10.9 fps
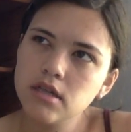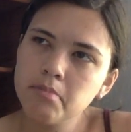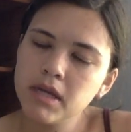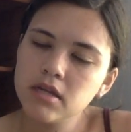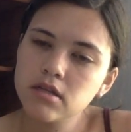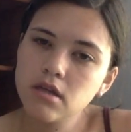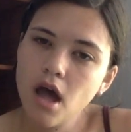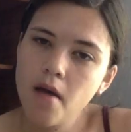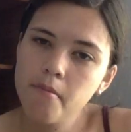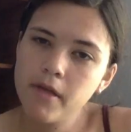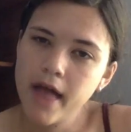it's
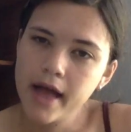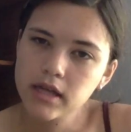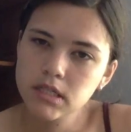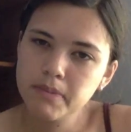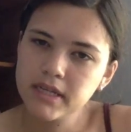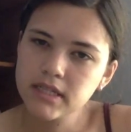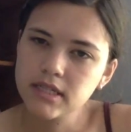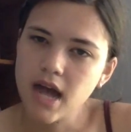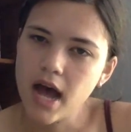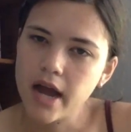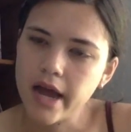complex, but it's
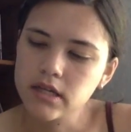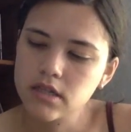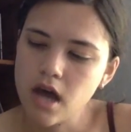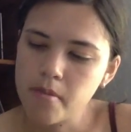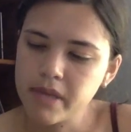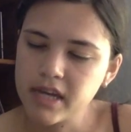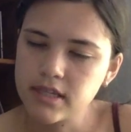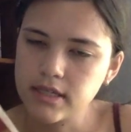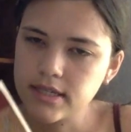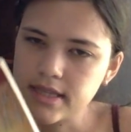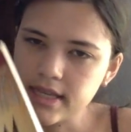not as complex
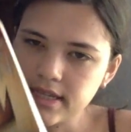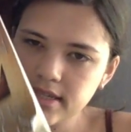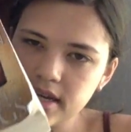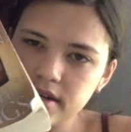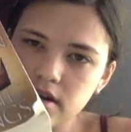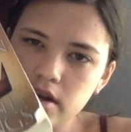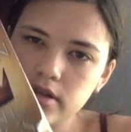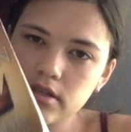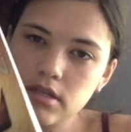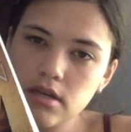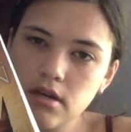as this
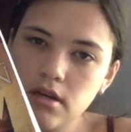series.